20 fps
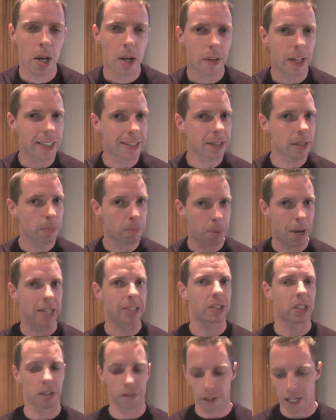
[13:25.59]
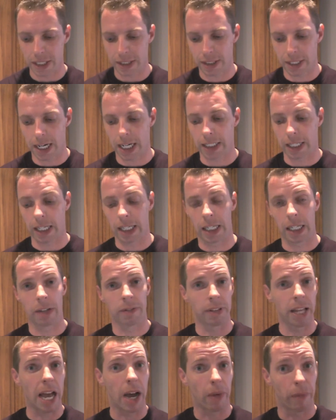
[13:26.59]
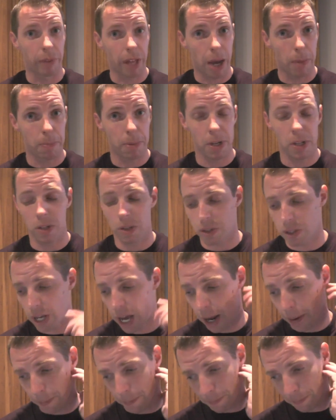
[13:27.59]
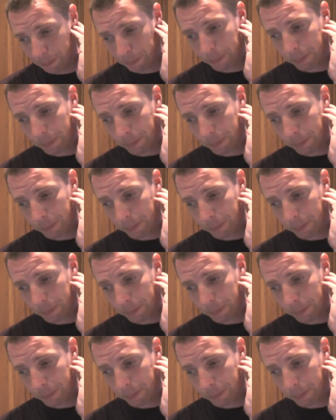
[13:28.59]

That's the best advice that I can give. Now, that being said,